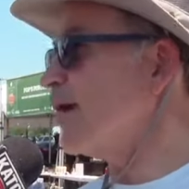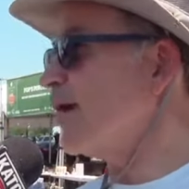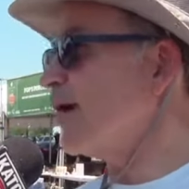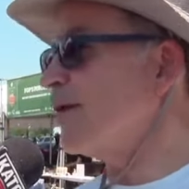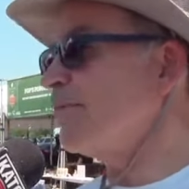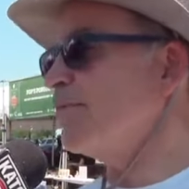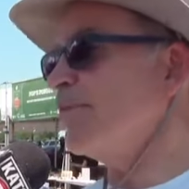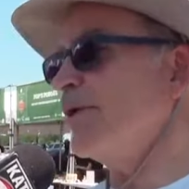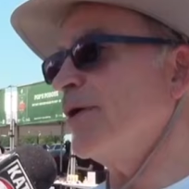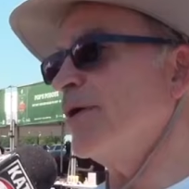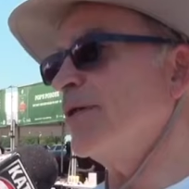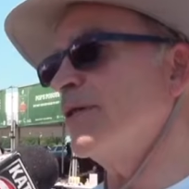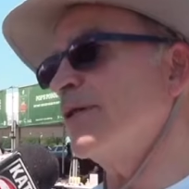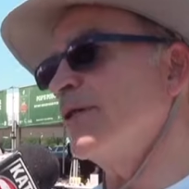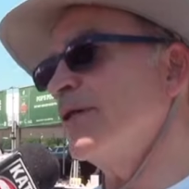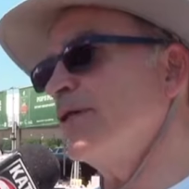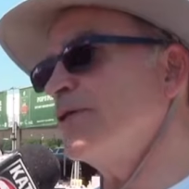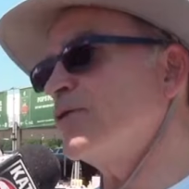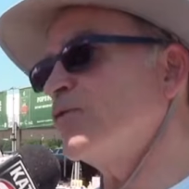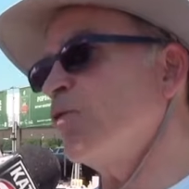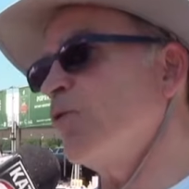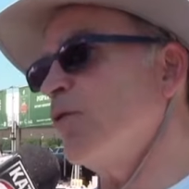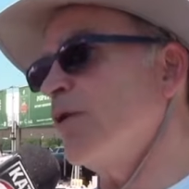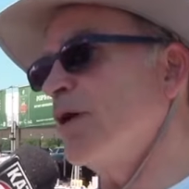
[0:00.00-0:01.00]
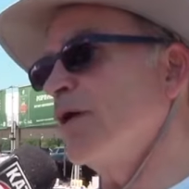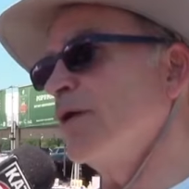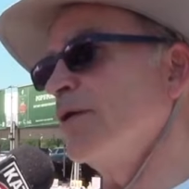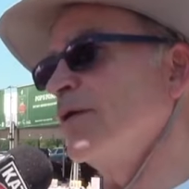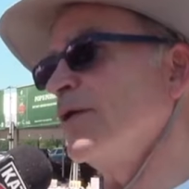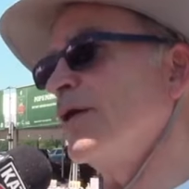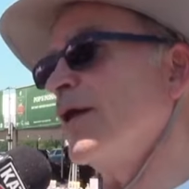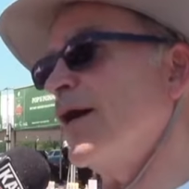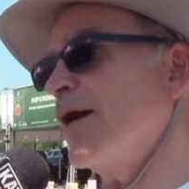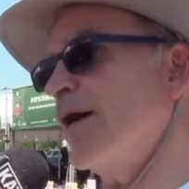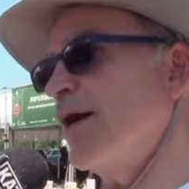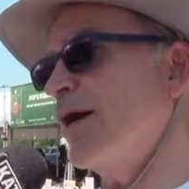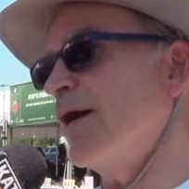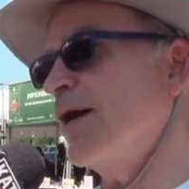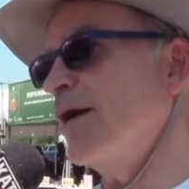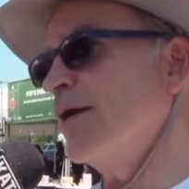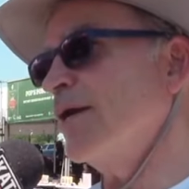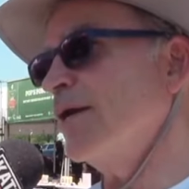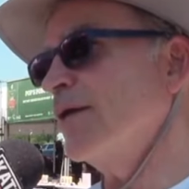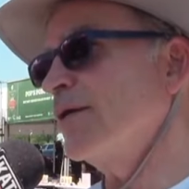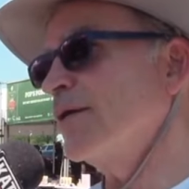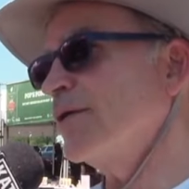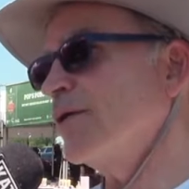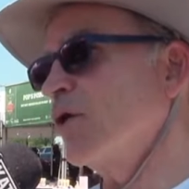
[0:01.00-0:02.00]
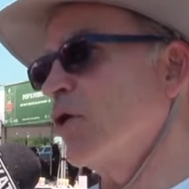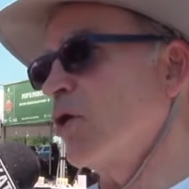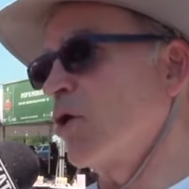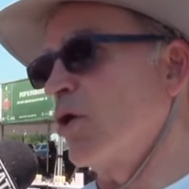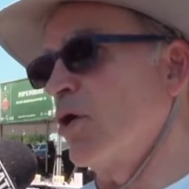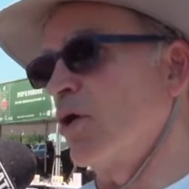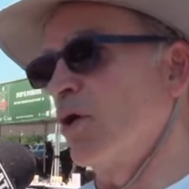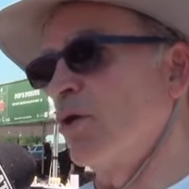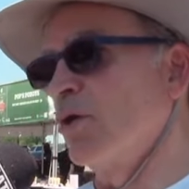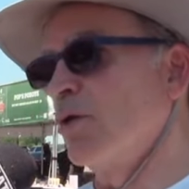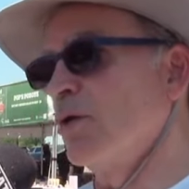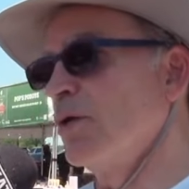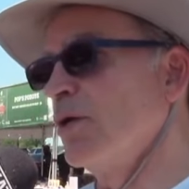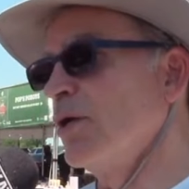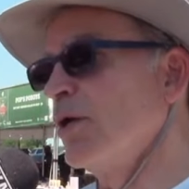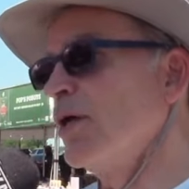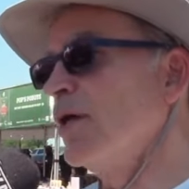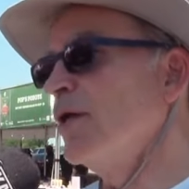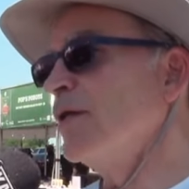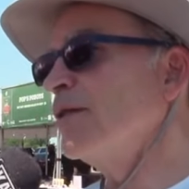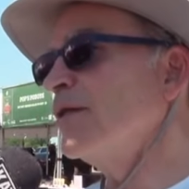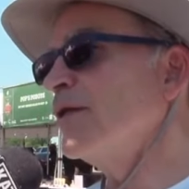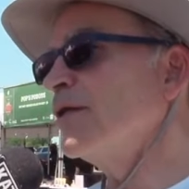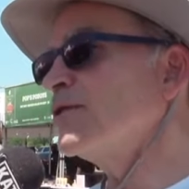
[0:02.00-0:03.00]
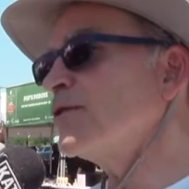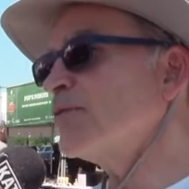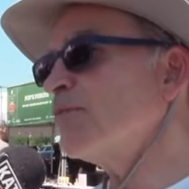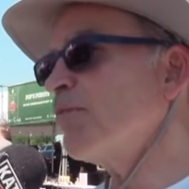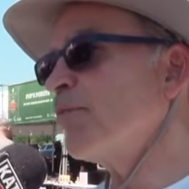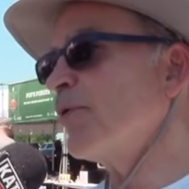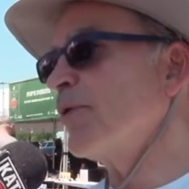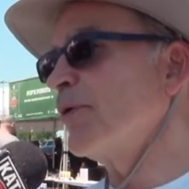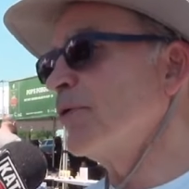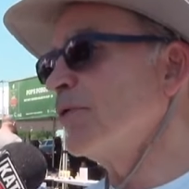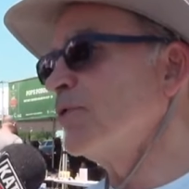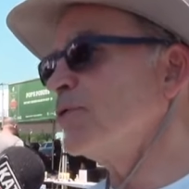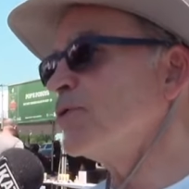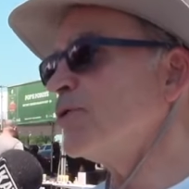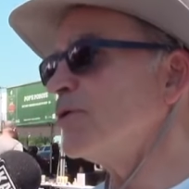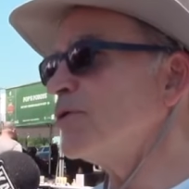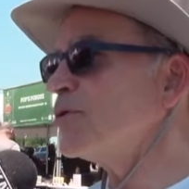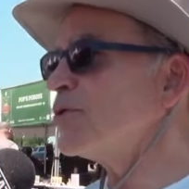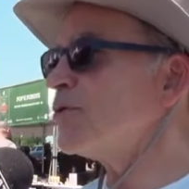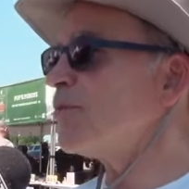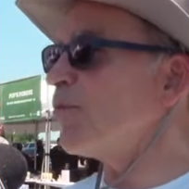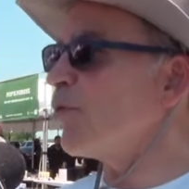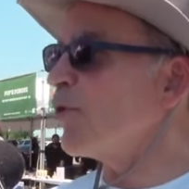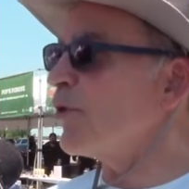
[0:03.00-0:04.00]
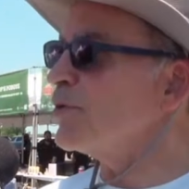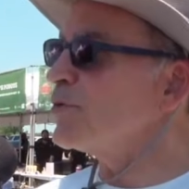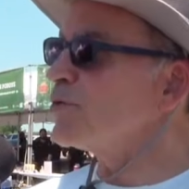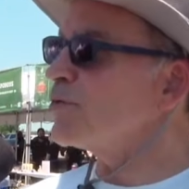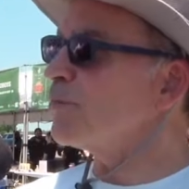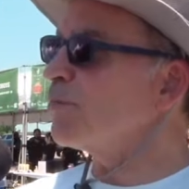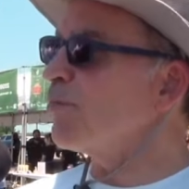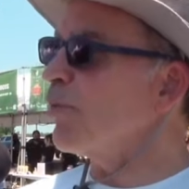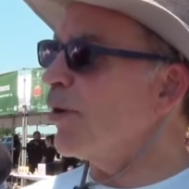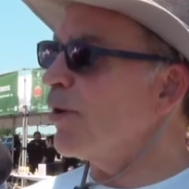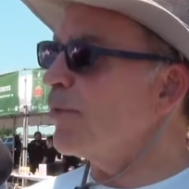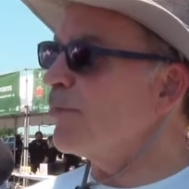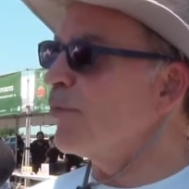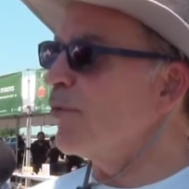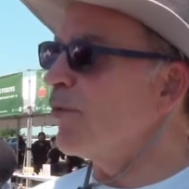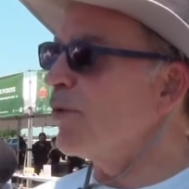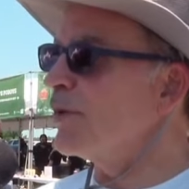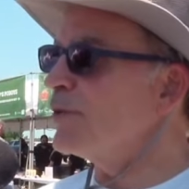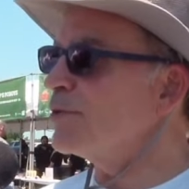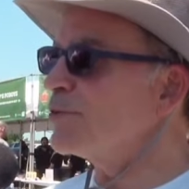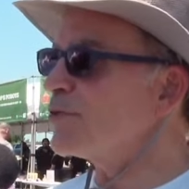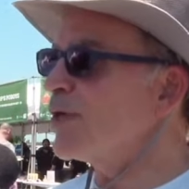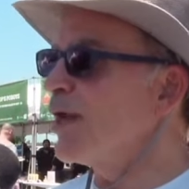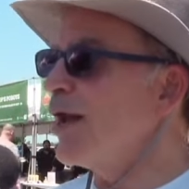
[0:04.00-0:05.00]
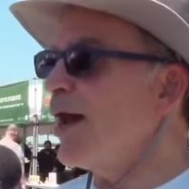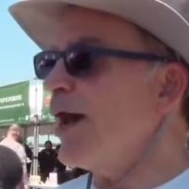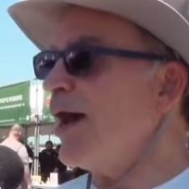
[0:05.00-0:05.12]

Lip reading: to be at least one guy, girl, that's producing some oyster po'boys.